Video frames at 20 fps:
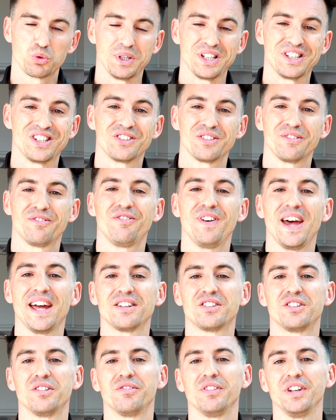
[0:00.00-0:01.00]
which is
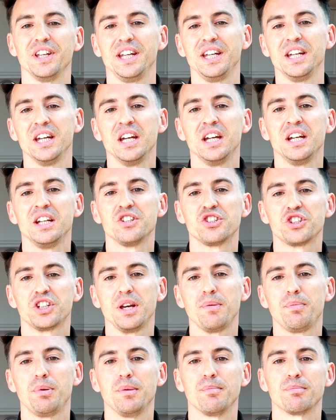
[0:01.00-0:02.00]
effectively
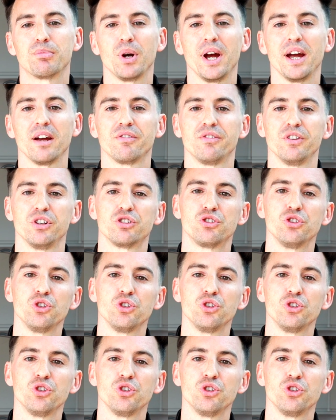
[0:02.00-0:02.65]
skipping breakfast,